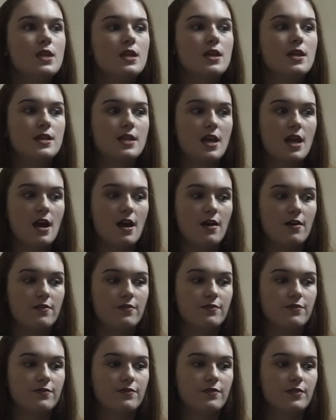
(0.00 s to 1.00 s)
And they
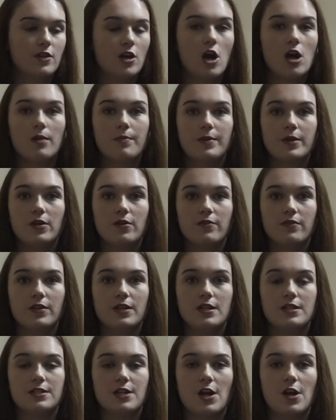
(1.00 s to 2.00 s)
have carpet over
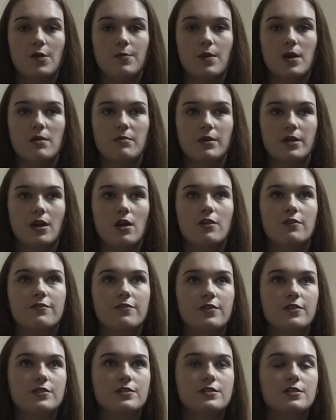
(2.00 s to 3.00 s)
the entire apartment. Our
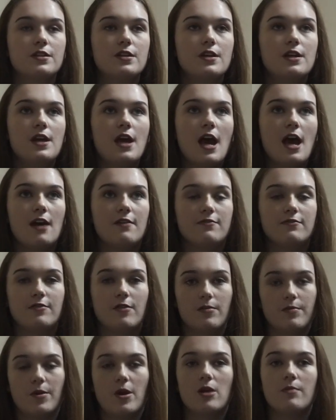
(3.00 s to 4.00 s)
first half of
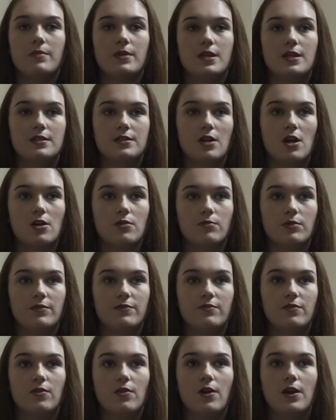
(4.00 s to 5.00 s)
our apartment is hardwood
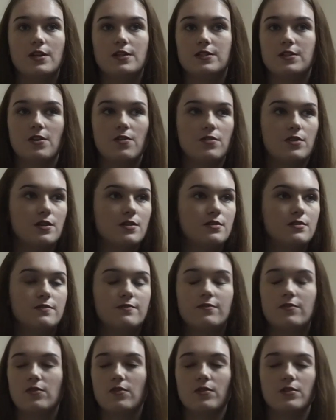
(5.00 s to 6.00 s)
floor, and so the
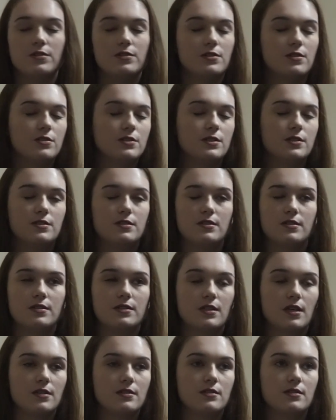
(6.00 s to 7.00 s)
floors are just
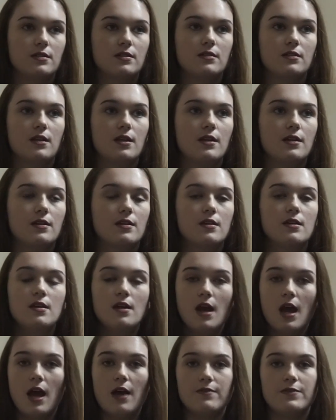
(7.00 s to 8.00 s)
disgusting. Like,
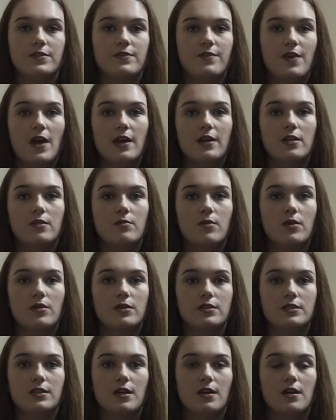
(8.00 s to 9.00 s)
I have to vacuum all the
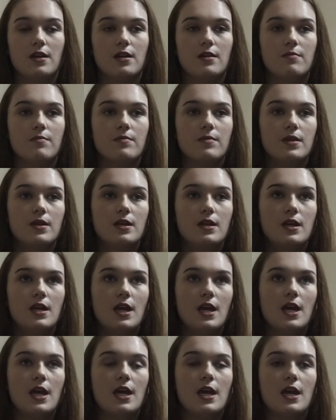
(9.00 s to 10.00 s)
time,
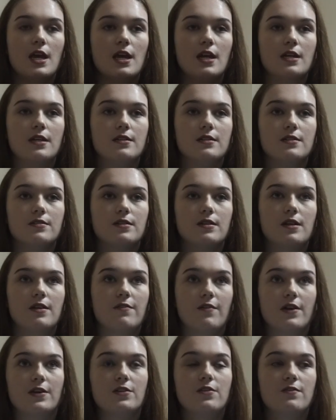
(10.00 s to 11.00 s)
and if
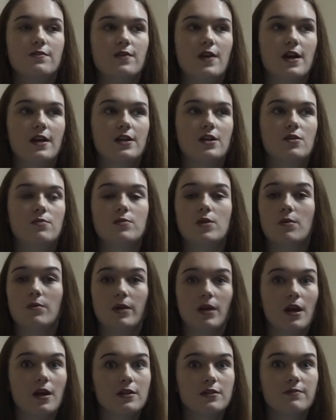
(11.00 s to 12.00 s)
I don't vacuum,
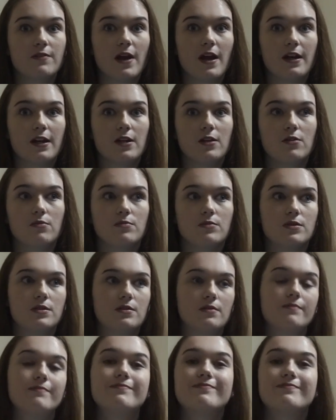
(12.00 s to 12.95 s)
nobody else vacuums.